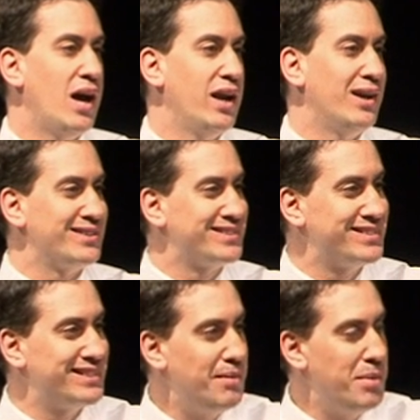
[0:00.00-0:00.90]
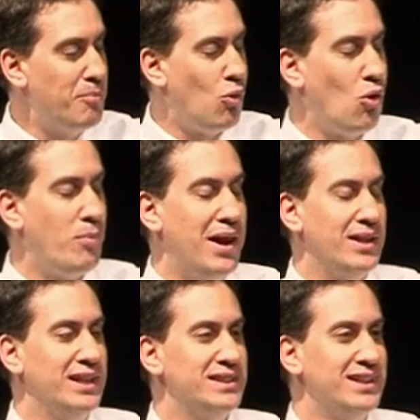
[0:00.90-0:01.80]
and I'll say a bit more about
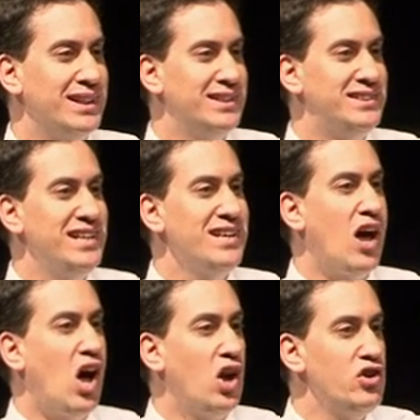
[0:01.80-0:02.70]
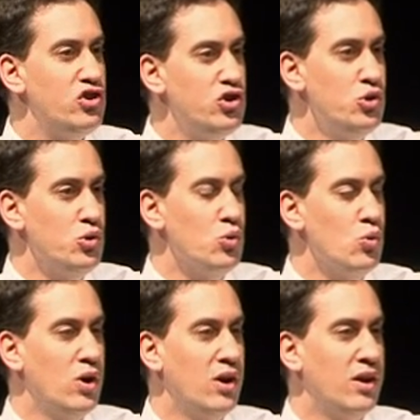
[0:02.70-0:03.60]
this, didn't
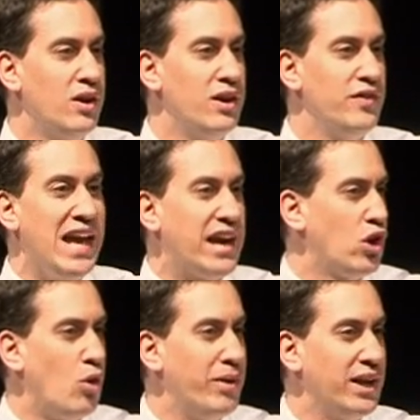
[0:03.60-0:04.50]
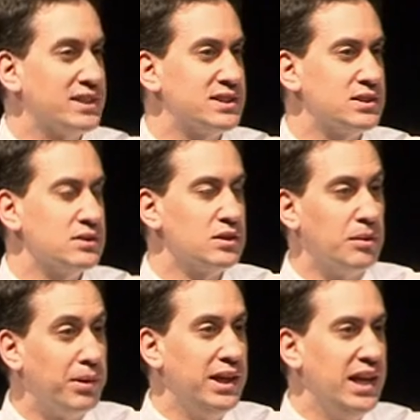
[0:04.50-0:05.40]
undo the economics
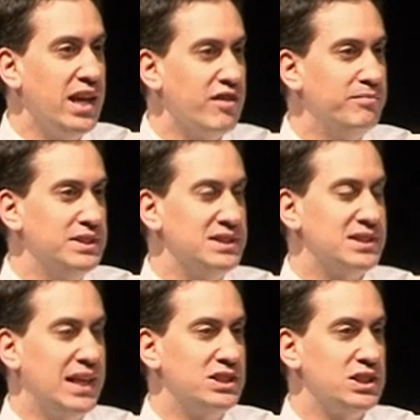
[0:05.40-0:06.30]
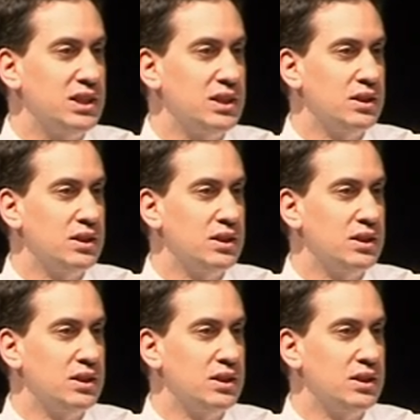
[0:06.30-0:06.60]
completely of Mrs. Thatcher.